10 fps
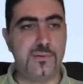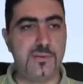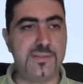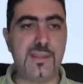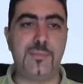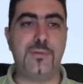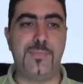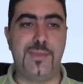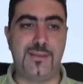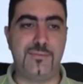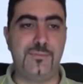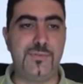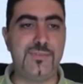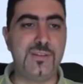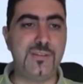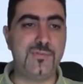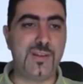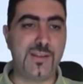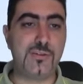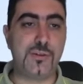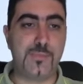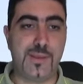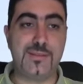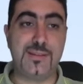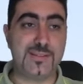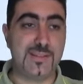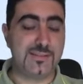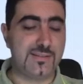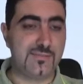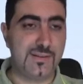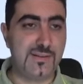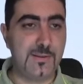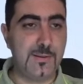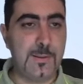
the tab command, we've seen the flange command extensively.